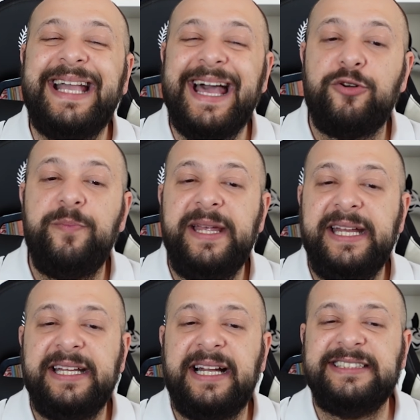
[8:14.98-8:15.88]

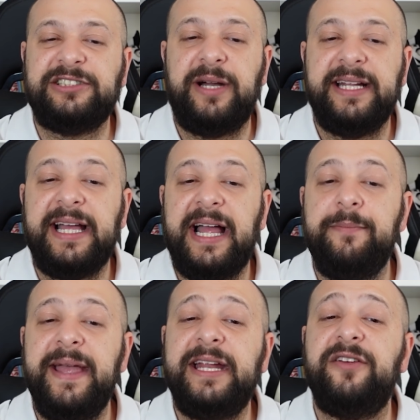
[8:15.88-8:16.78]
Cherubini that is ready. I
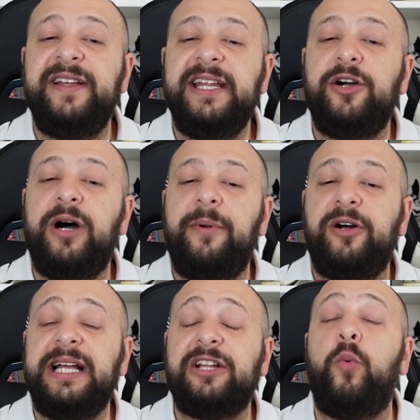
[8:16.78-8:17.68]
made a video
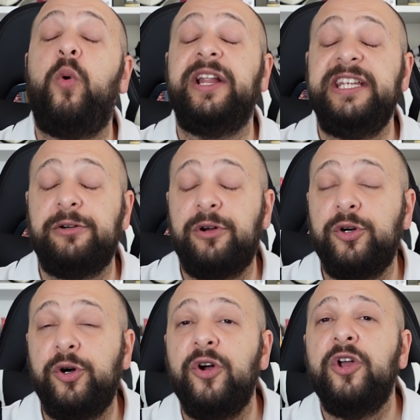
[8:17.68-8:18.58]
about that one year
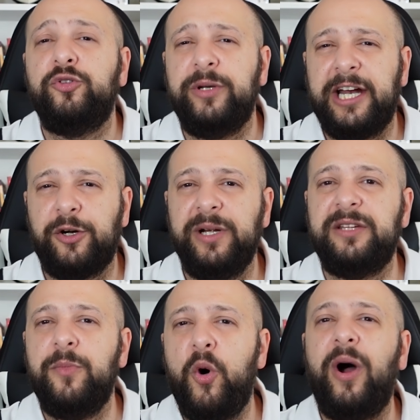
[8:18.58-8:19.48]
ago together
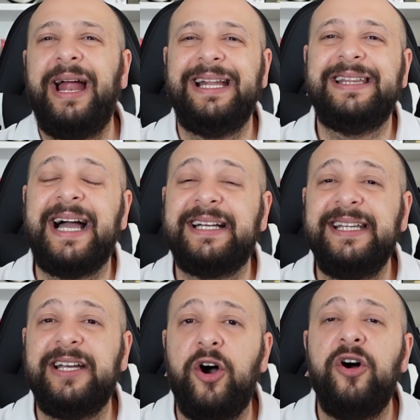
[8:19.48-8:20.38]
with Mo El
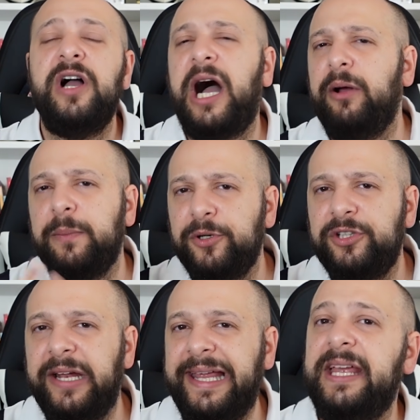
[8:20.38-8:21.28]
Tactico. I will
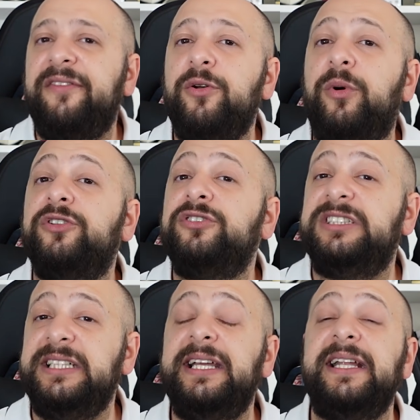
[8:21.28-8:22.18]
put the link if you want to
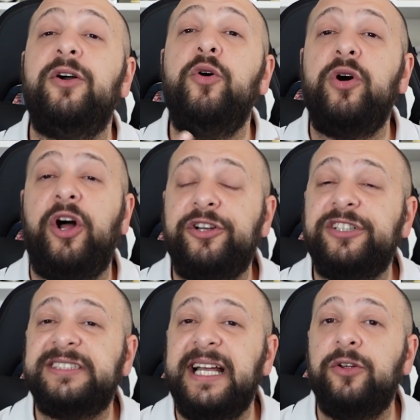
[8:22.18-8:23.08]
see and who
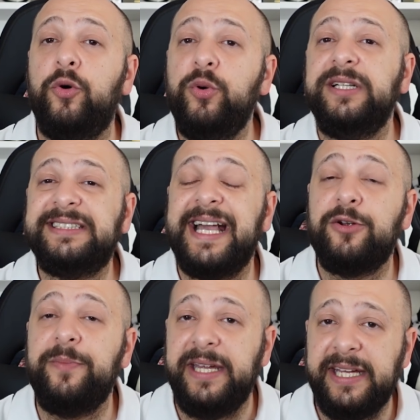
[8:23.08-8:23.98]
understand who is
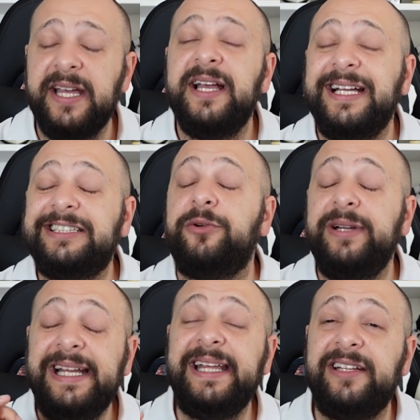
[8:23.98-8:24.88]
Cherubini. It's a
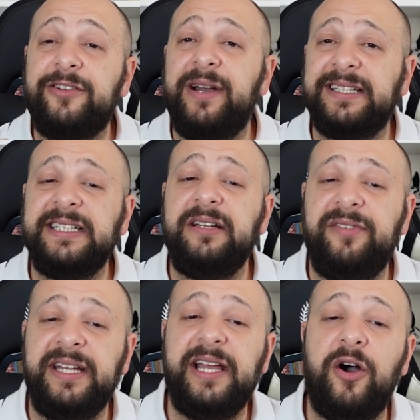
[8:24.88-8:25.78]
really interesting
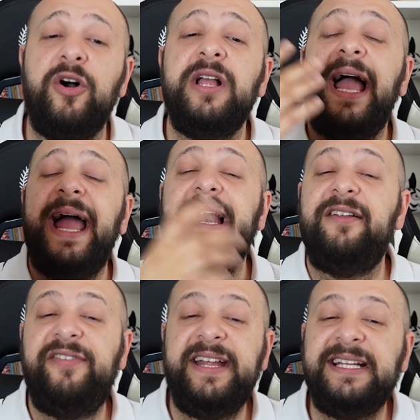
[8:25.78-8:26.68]
video.
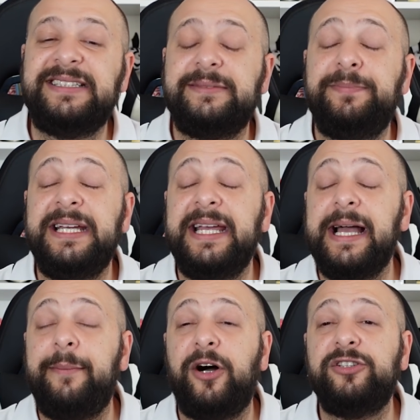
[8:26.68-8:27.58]
Elvin is
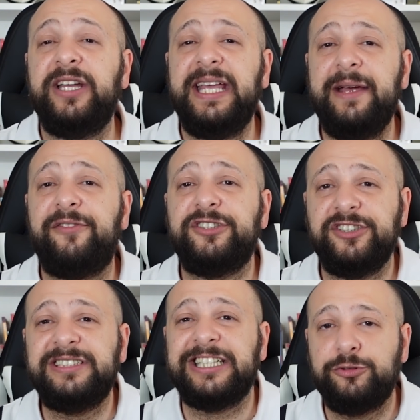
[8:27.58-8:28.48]
speaking about the game
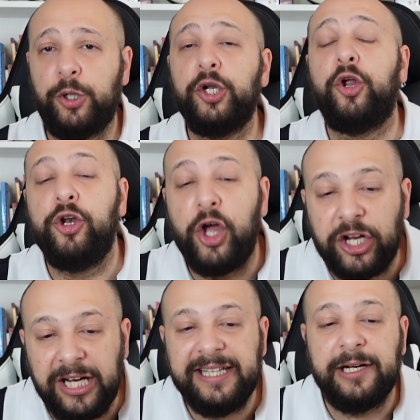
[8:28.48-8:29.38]
versus Sassuolo.
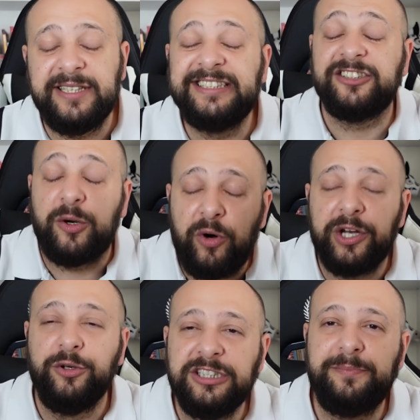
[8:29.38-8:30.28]
Luckily, there is
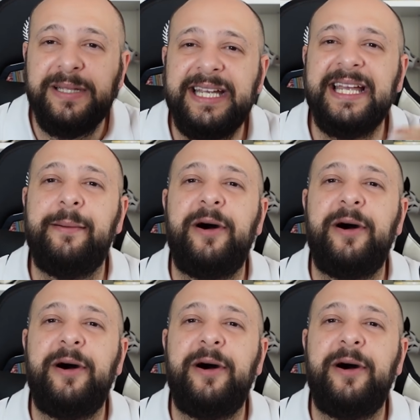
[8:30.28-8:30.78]
someone who is speaking